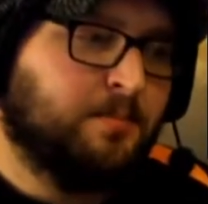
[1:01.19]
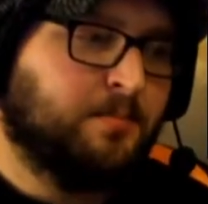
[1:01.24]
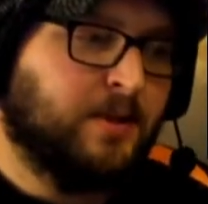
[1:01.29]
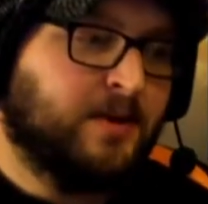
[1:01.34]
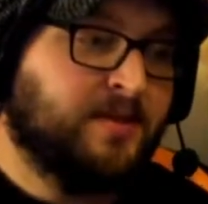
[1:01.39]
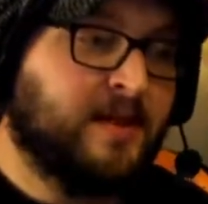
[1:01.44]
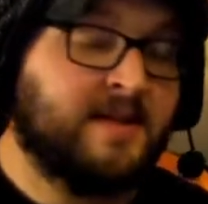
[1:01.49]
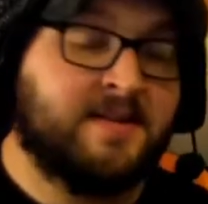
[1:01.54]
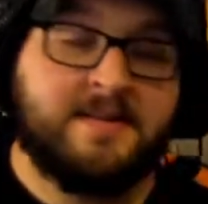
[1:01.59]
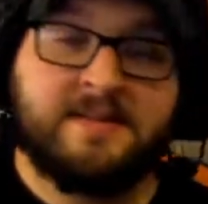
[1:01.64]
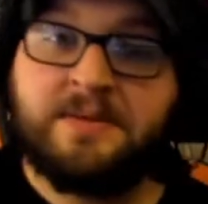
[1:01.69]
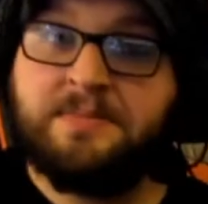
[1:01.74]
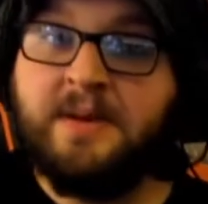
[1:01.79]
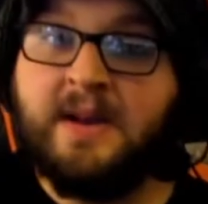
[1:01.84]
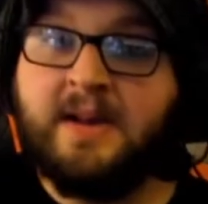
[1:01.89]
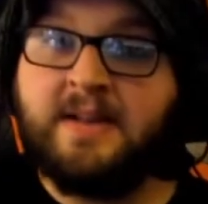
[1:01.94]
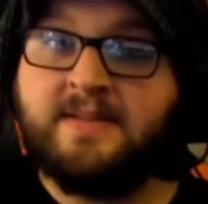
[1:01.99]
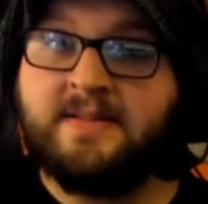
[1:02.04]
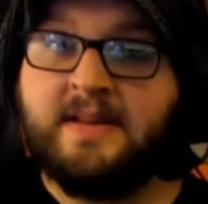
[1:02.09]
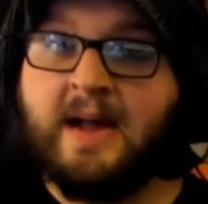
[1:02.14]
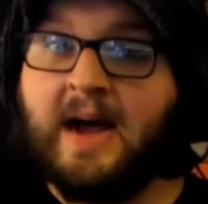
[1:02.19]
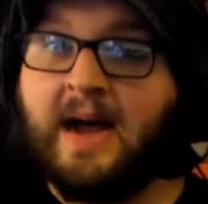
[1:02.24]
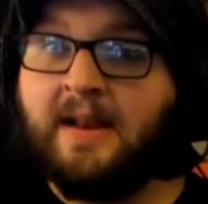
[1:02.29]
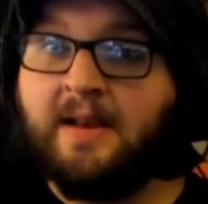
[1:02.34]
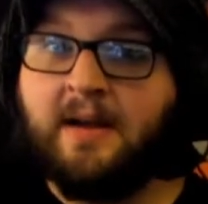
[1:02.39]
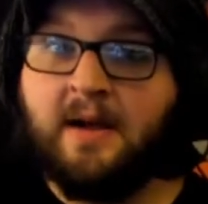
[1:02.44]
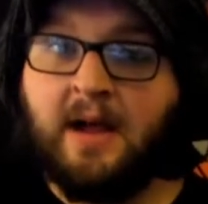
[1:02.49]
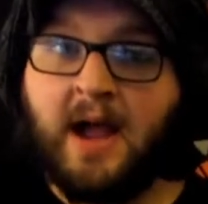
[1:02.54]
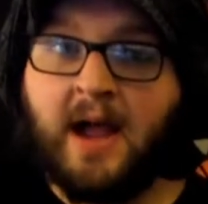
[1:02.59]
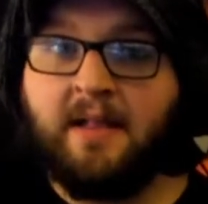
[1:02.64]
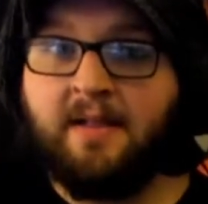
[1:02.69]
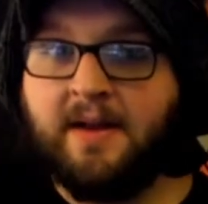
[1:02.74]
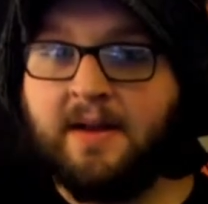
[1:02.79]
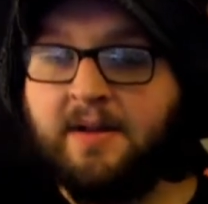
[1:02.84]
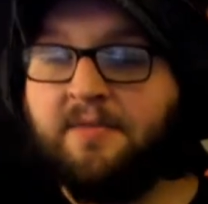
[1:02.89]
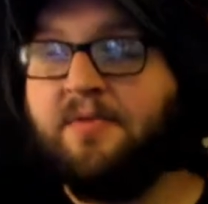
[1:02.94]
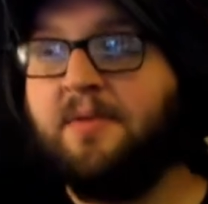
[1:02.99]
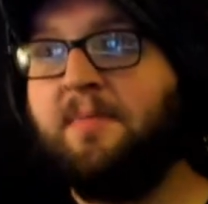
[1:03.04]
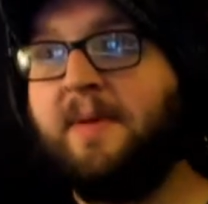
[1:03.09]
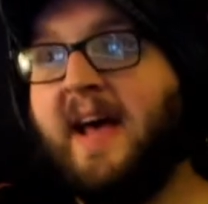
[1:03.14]
But that doesn't mean it's not a highlight
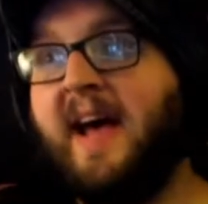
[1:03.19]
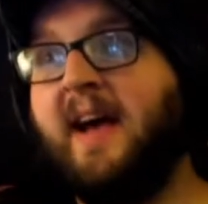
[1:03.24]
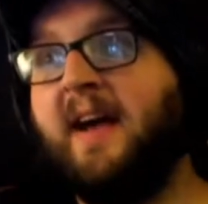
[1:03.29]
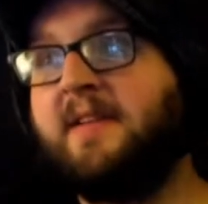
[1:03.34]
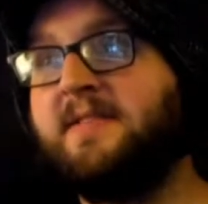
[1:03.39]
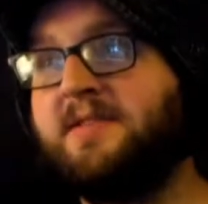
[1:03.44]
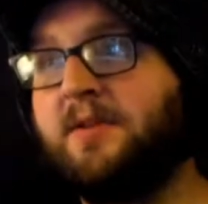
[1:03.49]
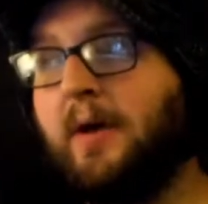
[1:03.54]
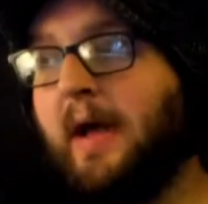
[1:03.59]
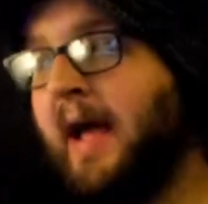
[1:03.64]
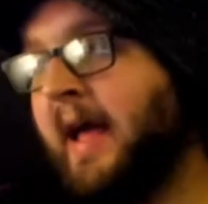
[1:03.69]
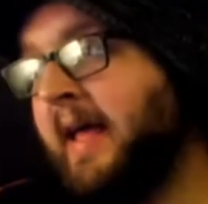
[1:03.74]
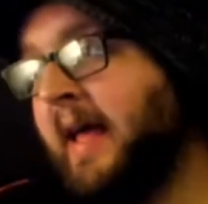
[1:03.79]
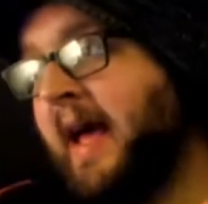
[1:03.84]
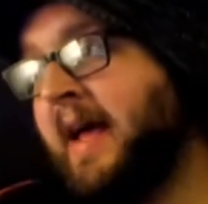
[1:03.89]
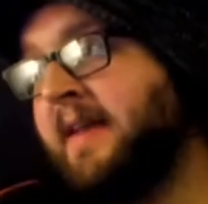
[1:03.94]
of the pack, so I had